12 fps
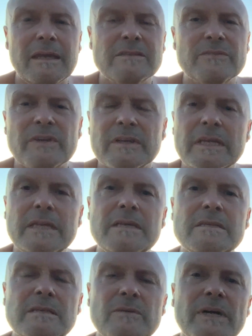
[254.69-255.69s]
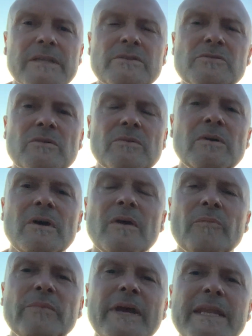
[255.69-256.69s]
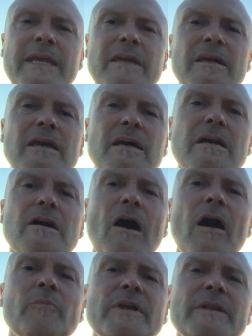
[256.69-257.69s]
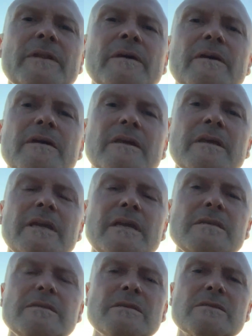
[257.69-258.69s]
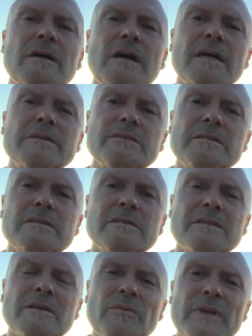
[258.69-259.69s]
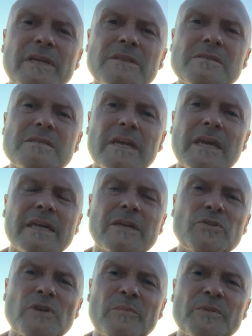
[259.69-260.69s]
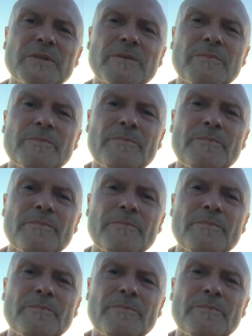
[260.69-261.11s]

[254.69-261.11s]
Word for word: That's a very easy one. There's so many common, easy songs that we can sing and drum to.